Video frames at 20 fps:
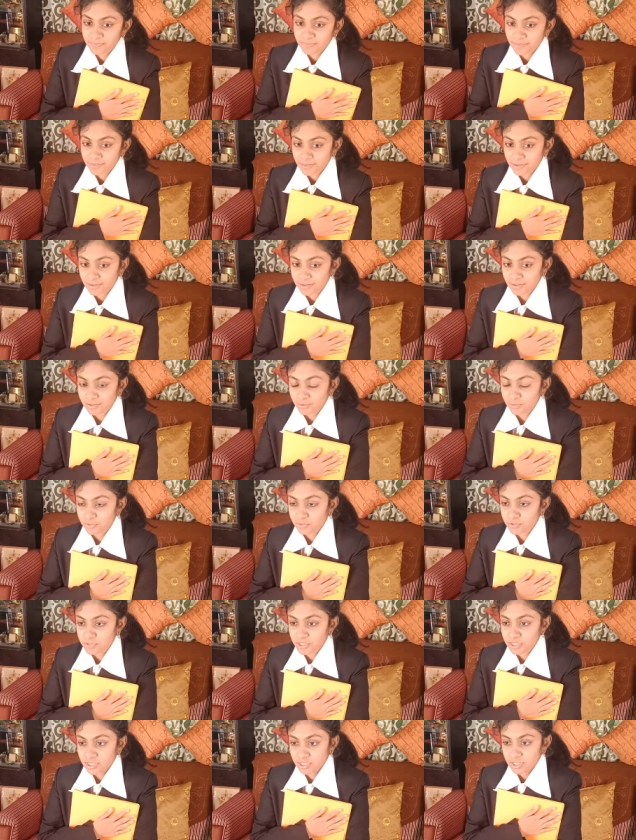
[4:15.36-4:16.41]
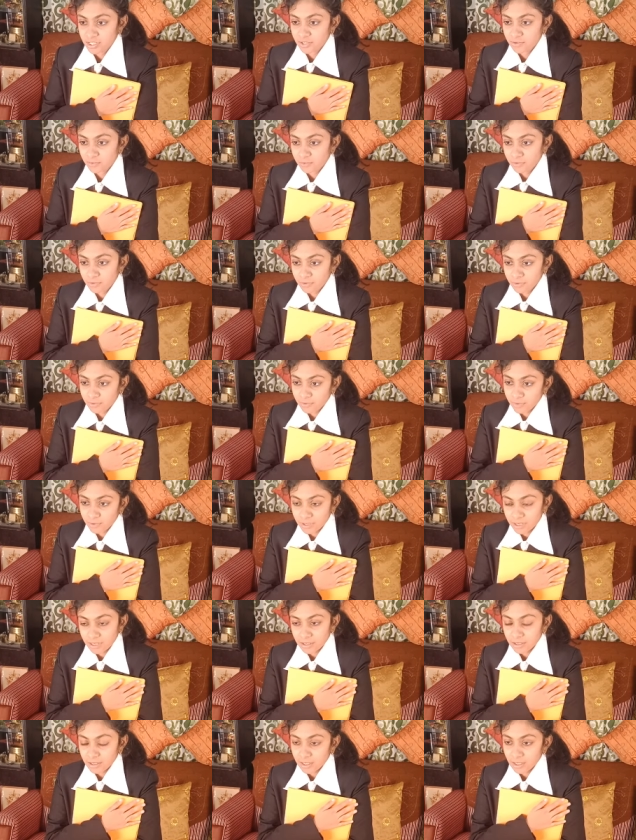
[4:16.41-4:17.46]
Is this posture good posture or
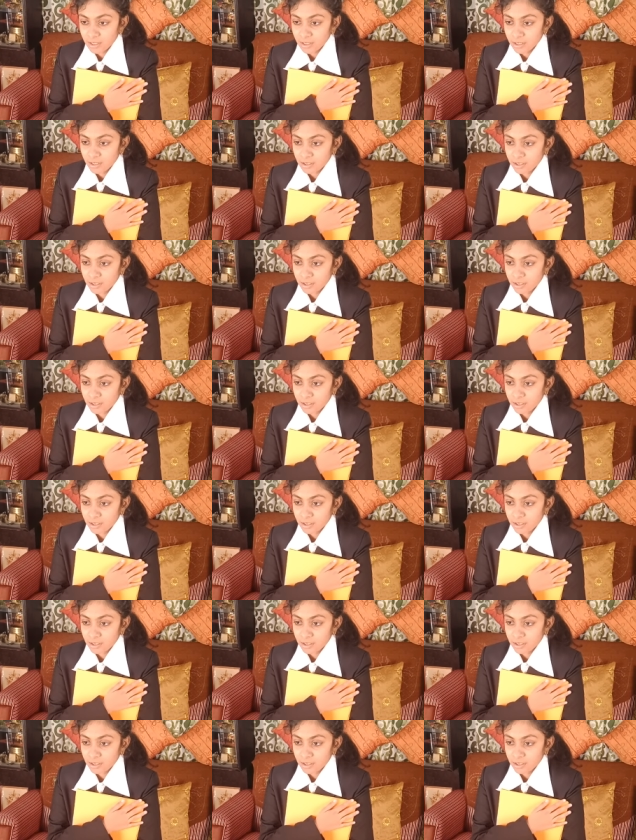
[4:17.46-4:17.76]
bad posture?